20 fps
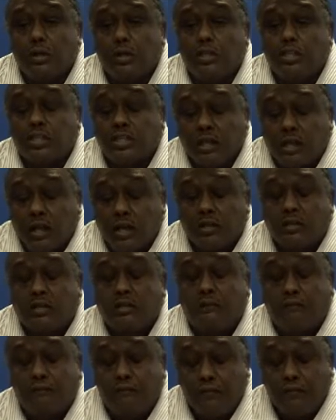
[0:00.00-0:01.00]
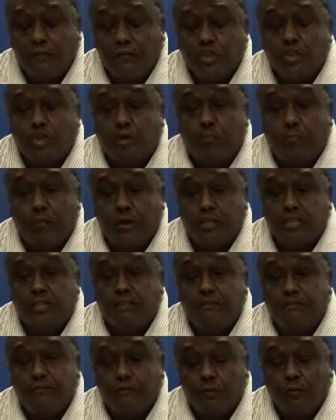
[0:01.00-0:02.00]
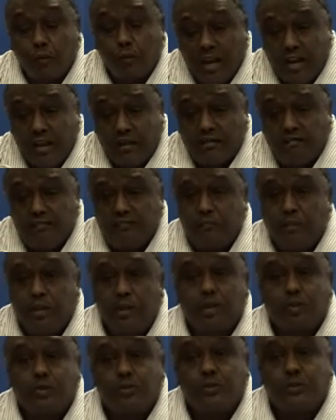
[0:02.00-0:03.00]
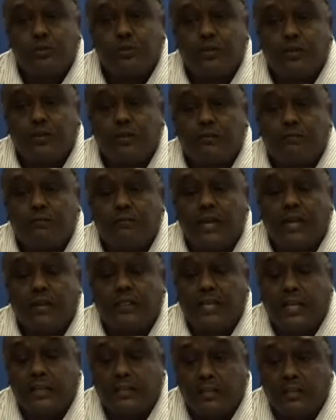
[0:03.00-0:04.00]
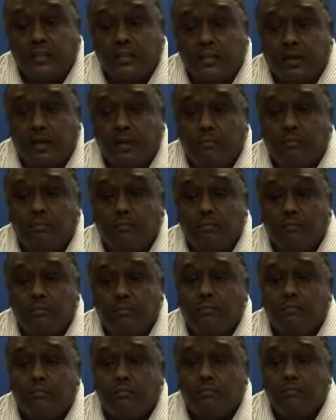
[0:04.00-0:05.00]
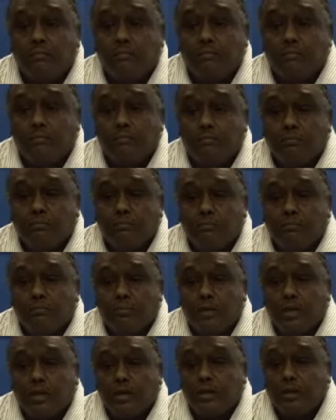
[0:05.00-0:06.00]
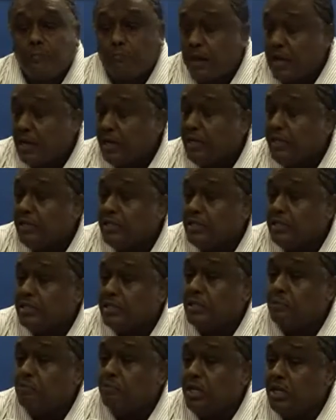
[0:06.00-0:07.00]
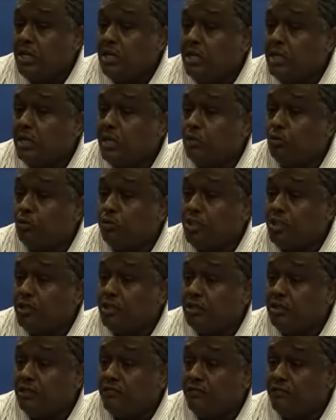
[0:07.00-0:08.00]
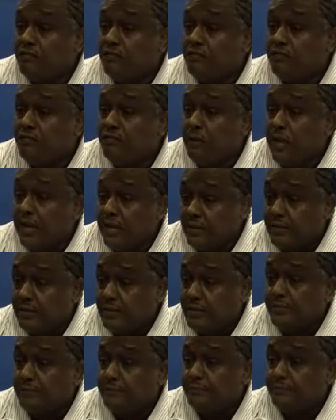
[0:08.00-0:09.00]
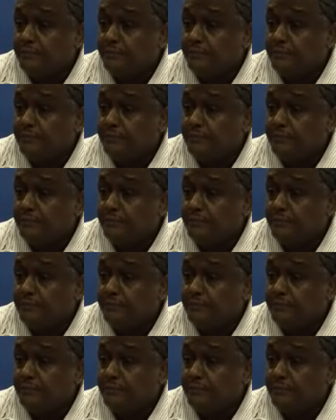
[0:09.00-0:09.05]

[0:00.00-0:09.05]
start the first oppressive wave, because at that time the banking system needed an alternative place,